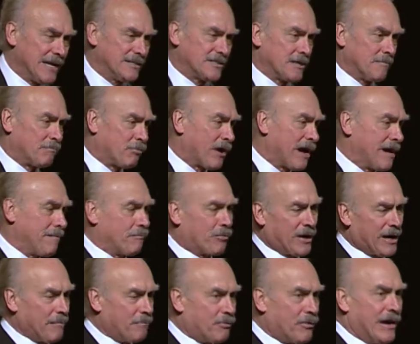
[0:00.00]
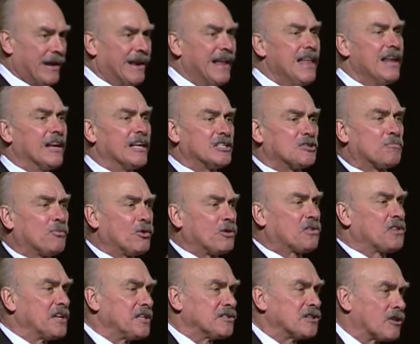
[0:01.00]
and said, Brad, let's put
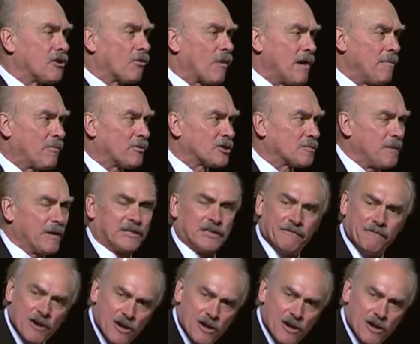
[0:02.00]
things in the right perspective.